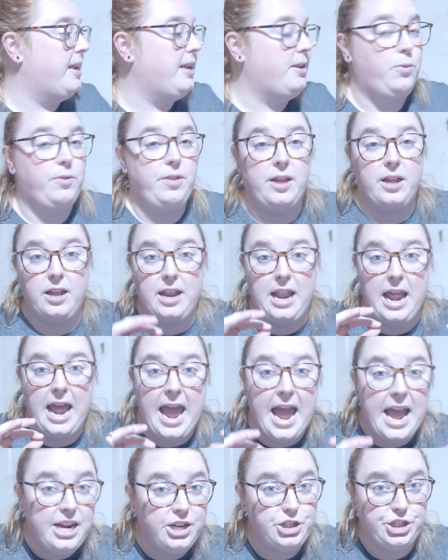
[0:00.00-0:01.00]
it with an
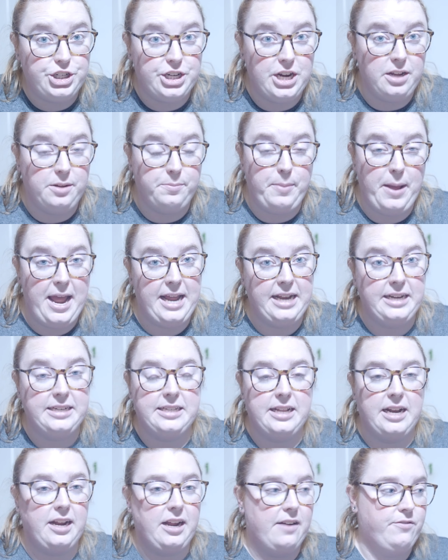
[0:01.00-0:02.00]
eggshell paint
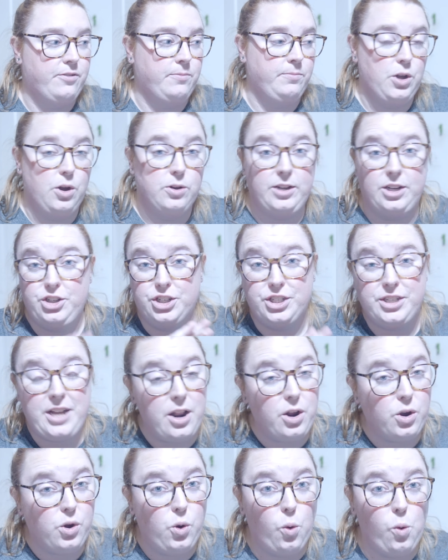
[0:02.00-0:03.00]
that I got from Lowe's. I just got
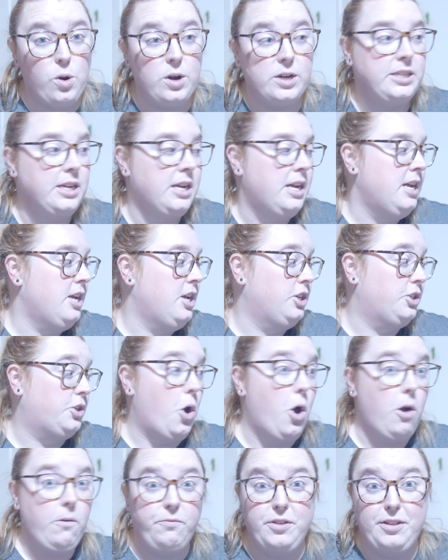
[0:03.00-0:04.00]
a quart, so
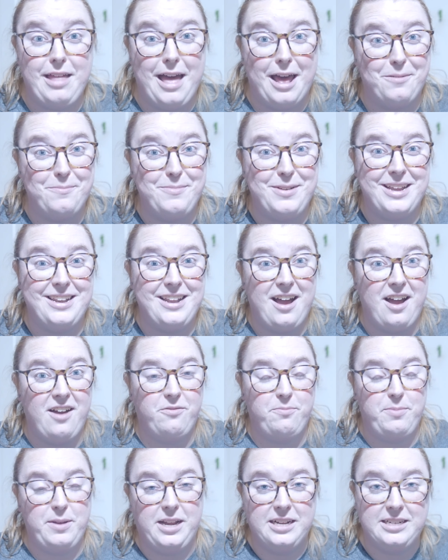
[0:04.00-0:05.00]
hopefully that'll be
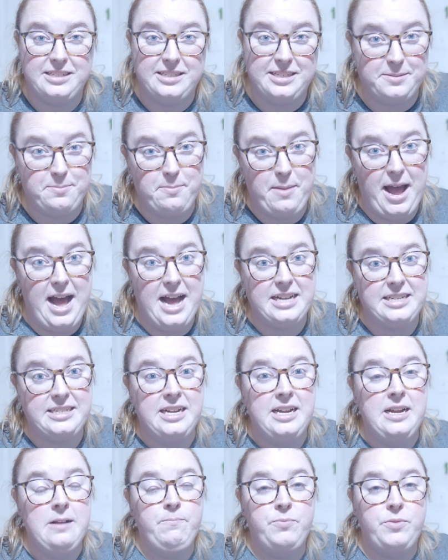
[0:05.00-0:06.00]
enough because this matte,
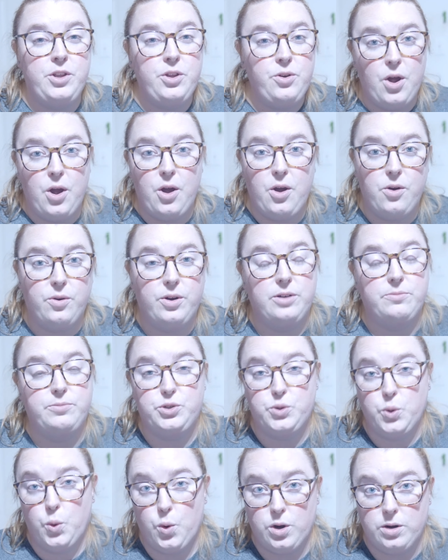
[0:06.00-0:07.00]
you know,
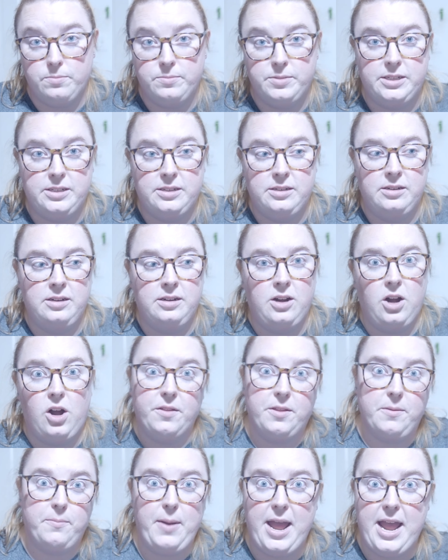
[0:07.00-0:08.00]
absorbs all
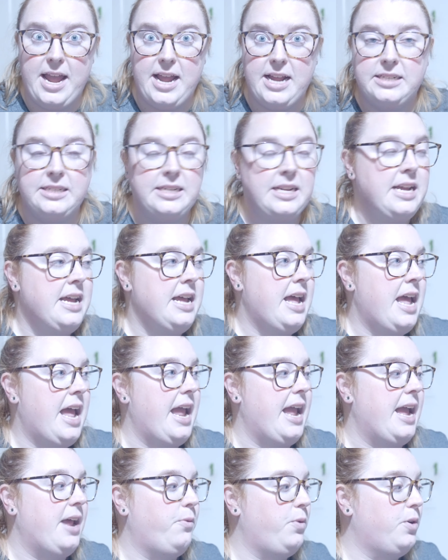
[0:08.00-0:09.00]
the paint.
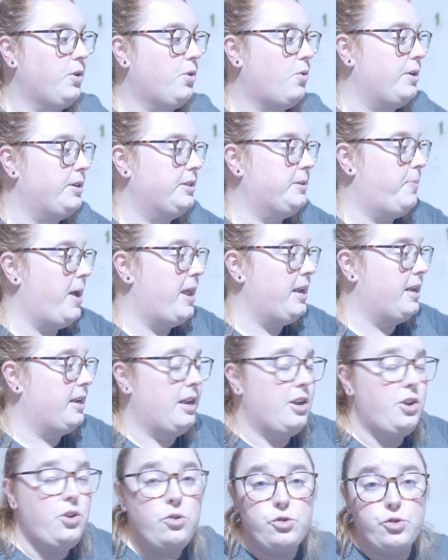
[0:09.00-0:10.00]
And we're going to paint it
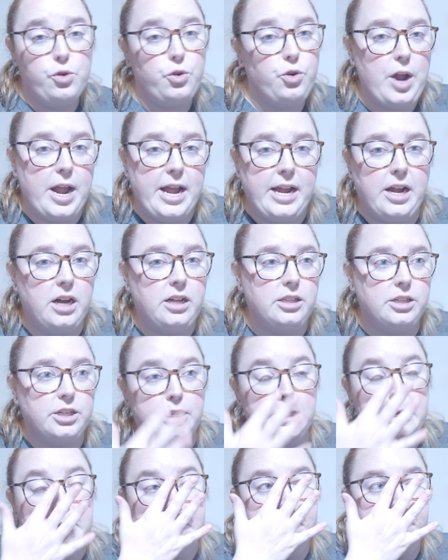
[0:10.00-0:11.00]
a neutral gray
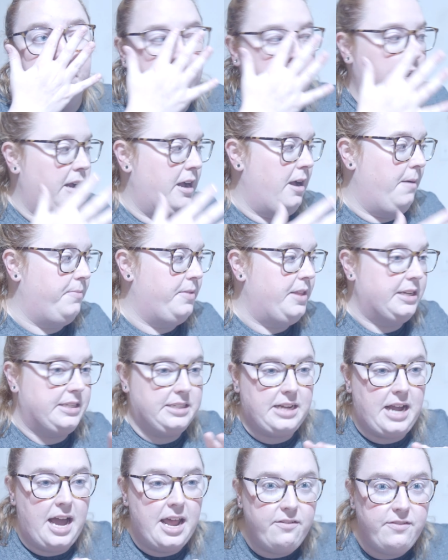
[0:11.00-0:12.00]
color that's
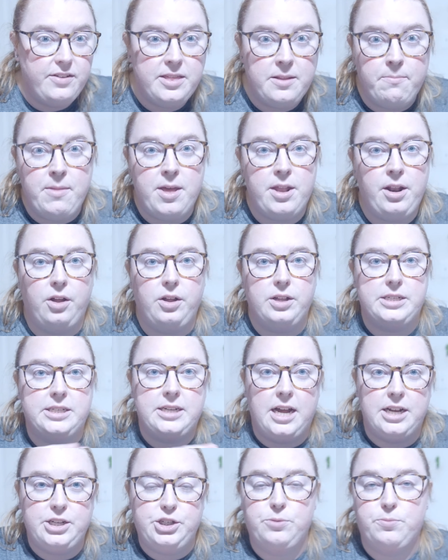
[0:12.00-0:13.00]
kind of in the middle. It's
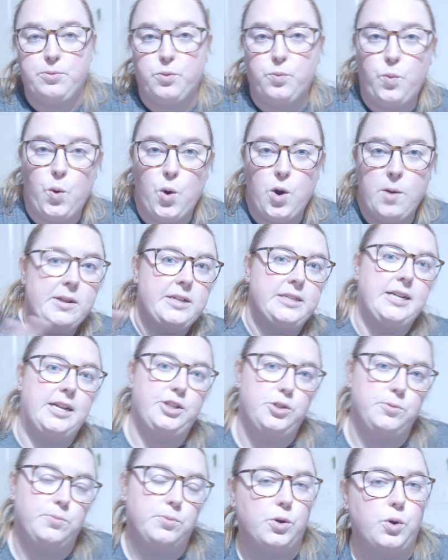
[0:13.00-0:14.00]
not super warm, it's not
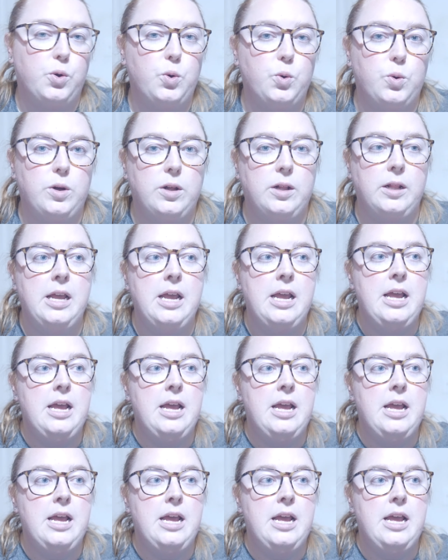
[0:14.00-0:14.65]
super cool,